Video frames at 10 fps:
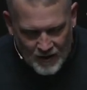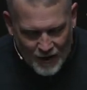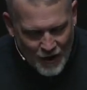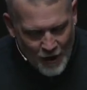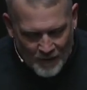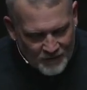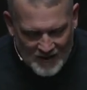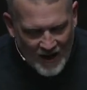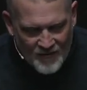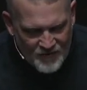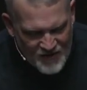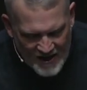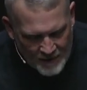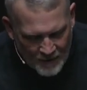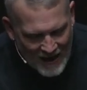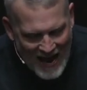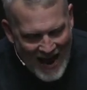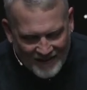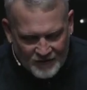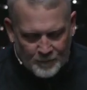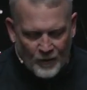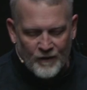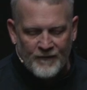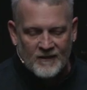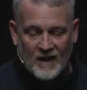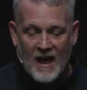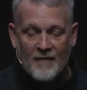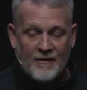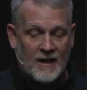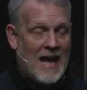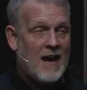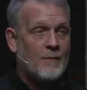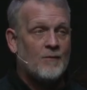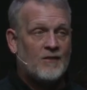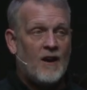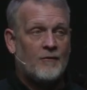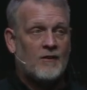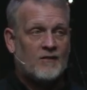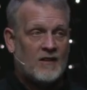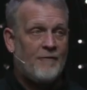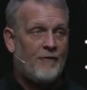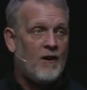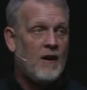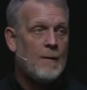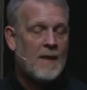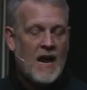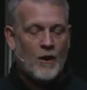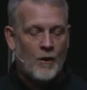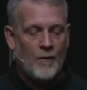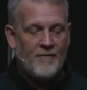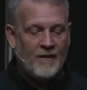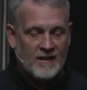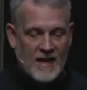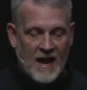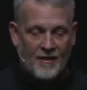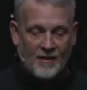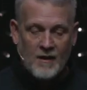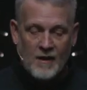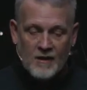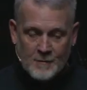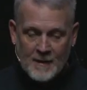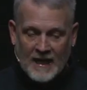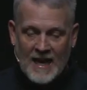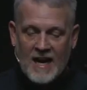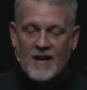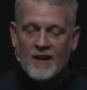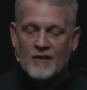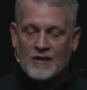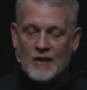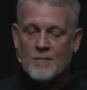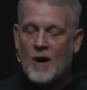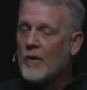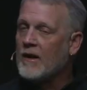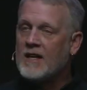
almost unthinkable act to prove his love, he allowed himself to suffer a horrific death, to be laid in a tomb only to